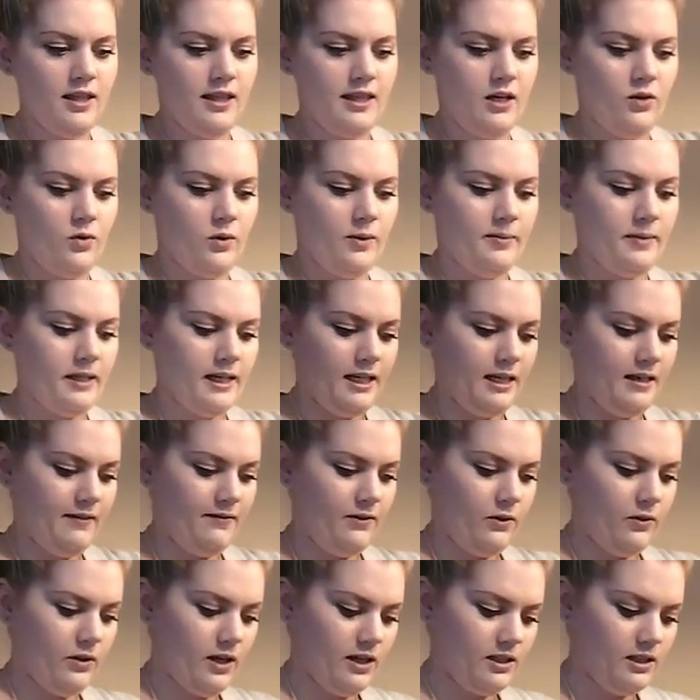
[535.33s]
they normally
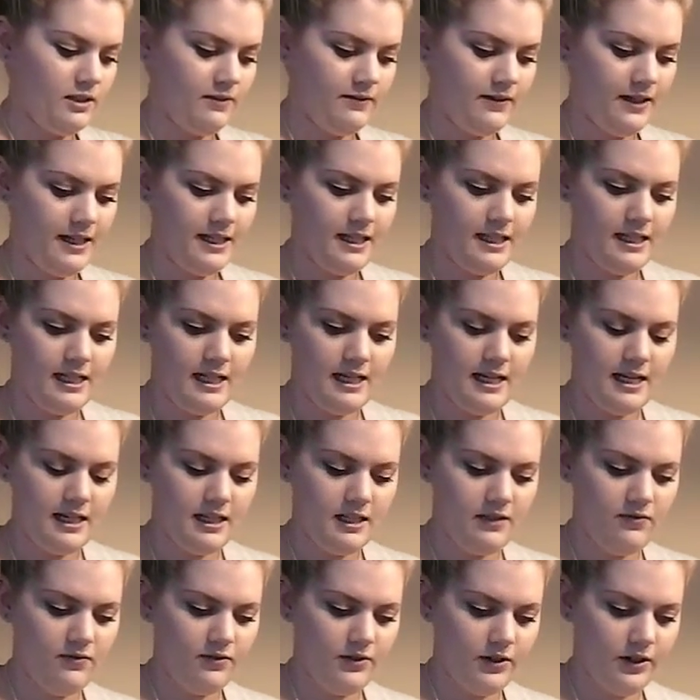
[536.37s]
give you lots of
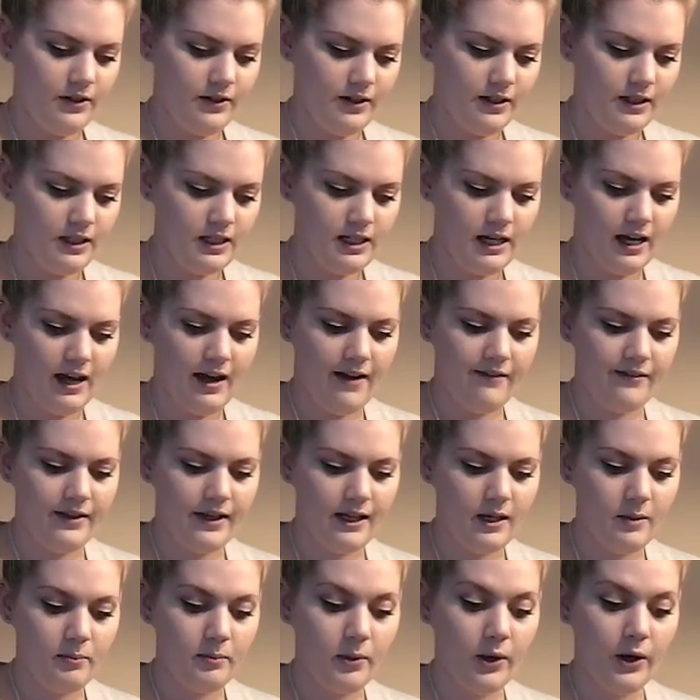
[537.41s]
ideas for to have
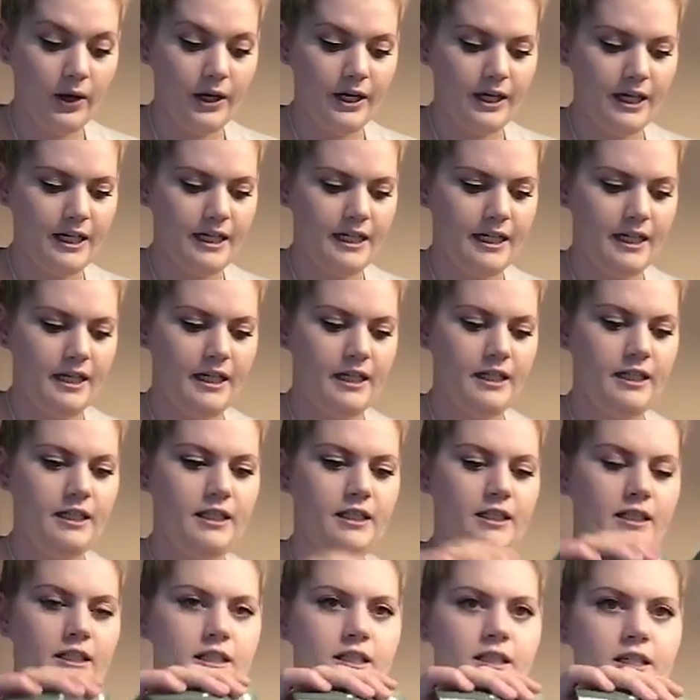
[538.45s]
like a party.
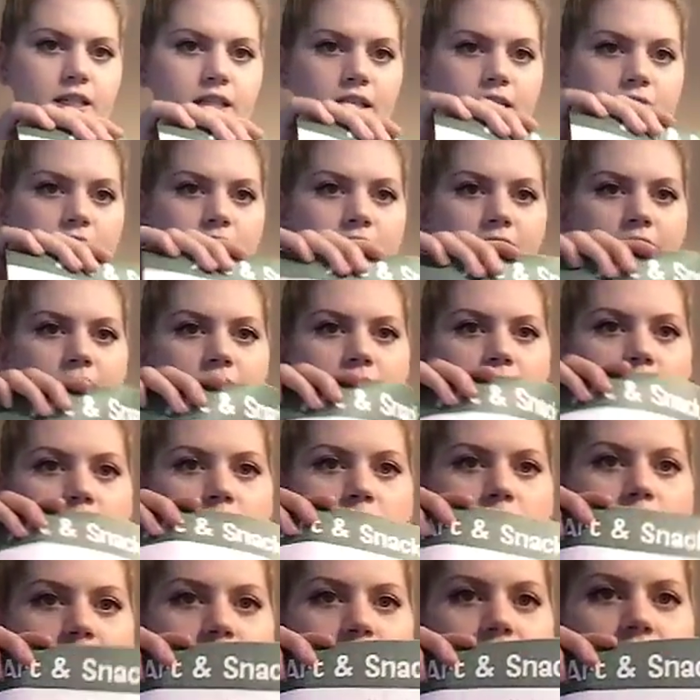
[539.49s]
And
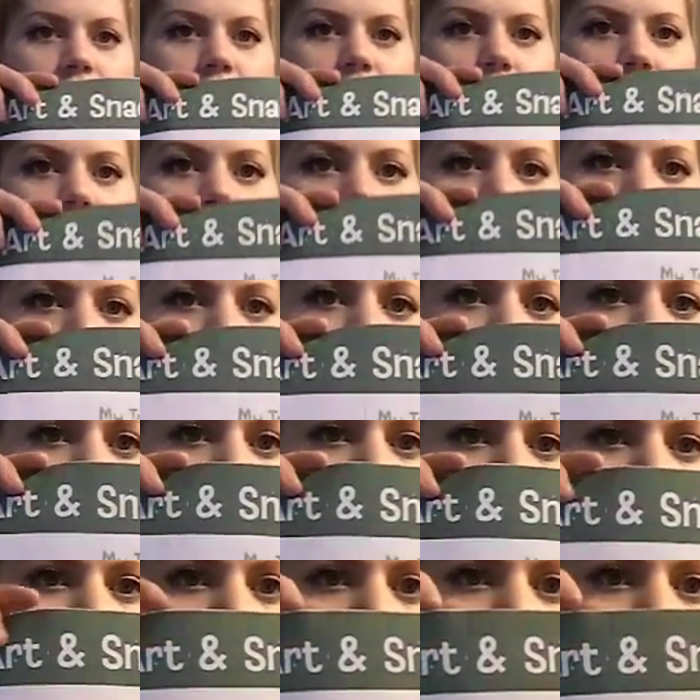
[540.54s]
it'll be in here like
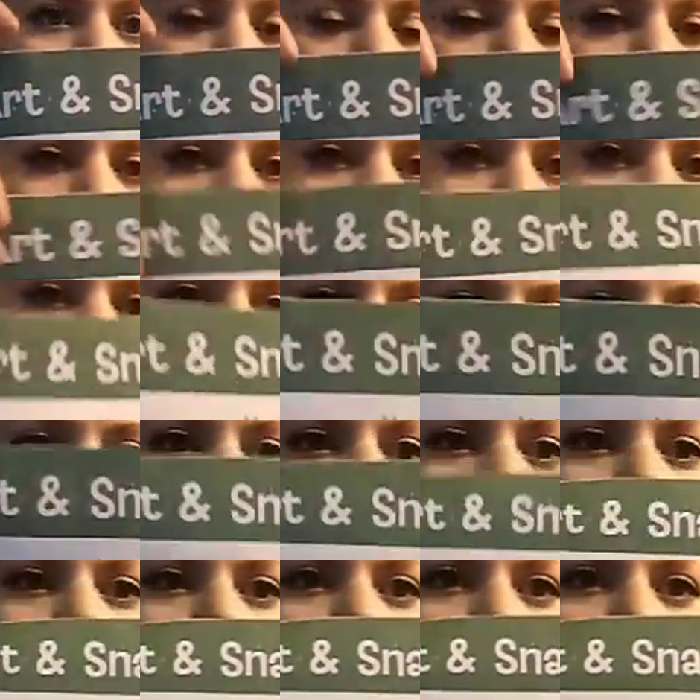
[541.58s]
games you can do,
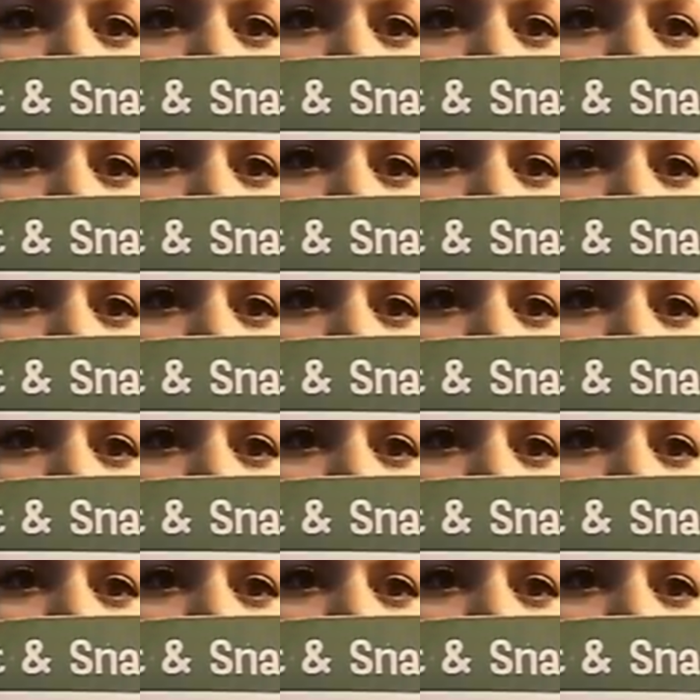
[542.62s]
foods you